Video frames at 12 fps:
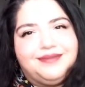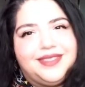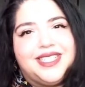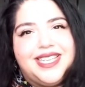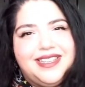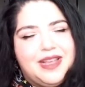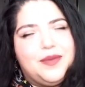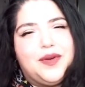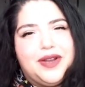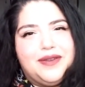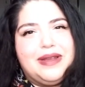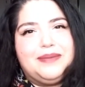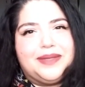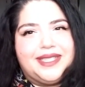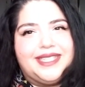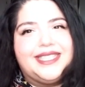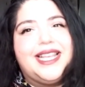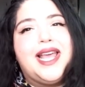see, I'm already rambling.